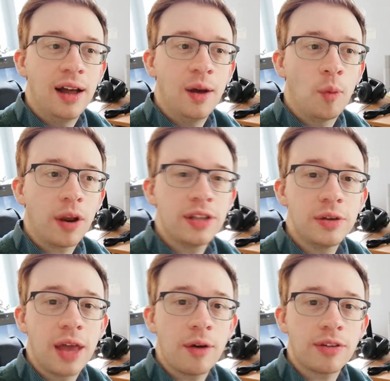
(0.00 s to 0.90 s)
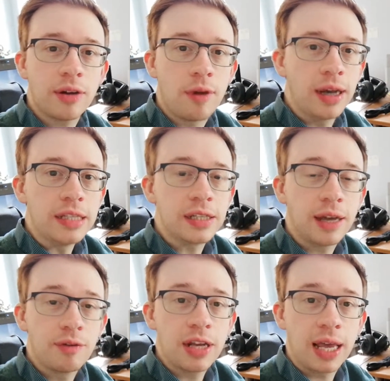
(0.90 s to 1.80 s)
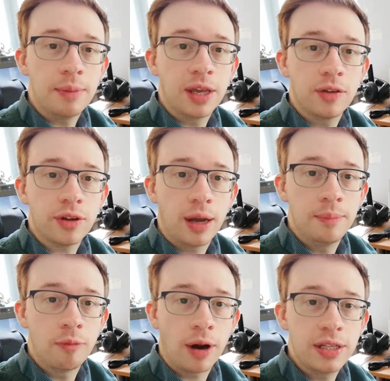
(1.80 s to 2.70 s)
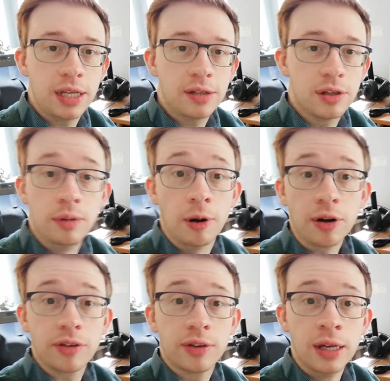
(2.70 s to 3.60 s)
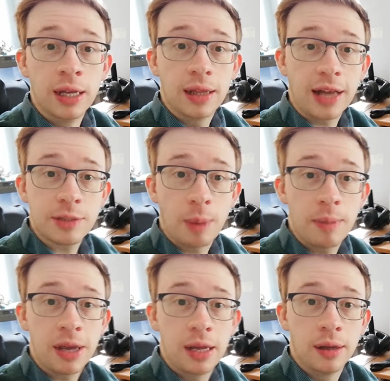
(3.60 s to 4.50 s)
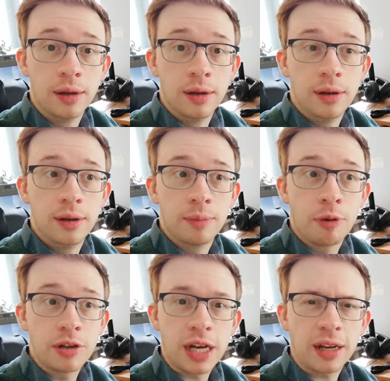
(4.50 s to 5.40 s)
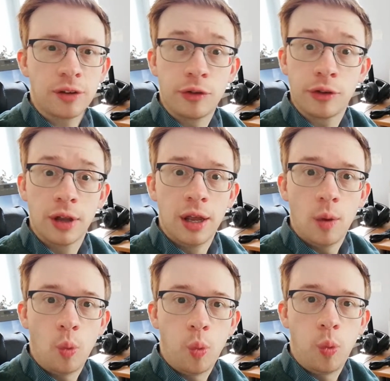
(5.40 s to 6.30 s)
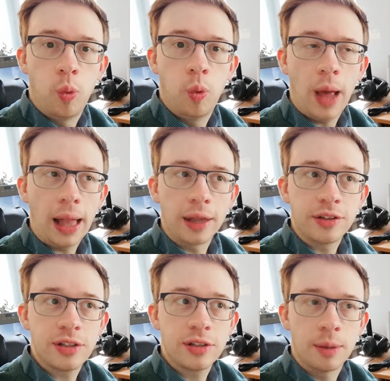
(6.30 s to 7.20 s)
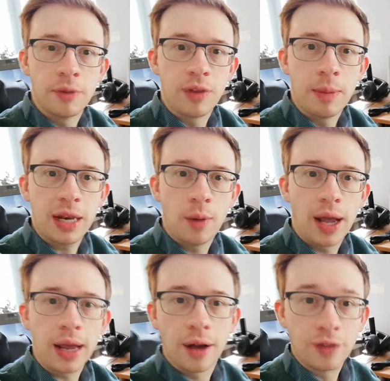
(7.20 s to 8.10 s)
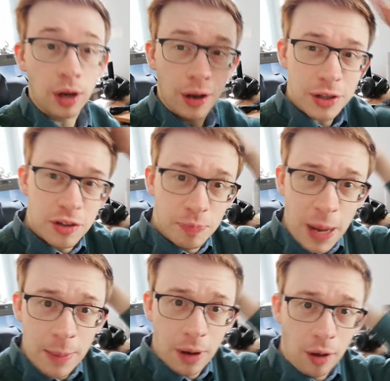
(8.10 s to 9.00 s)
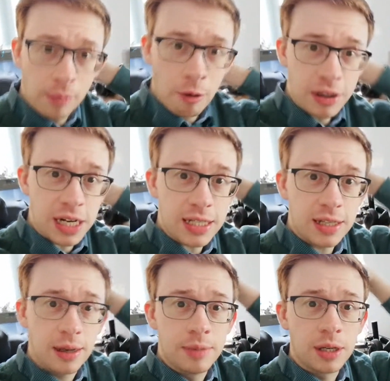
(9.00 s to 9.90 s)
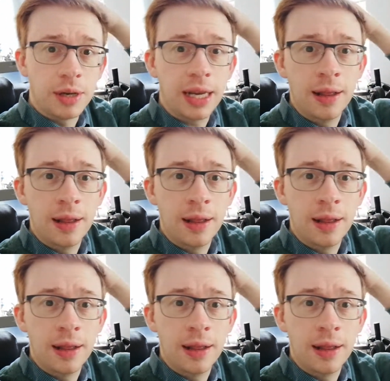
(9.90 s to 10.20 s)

what I do there is I write every day, because I'm writing 2 books. That's my big projects. Well, it's some of them anyway. I've got lots of big, long projects that I'm doing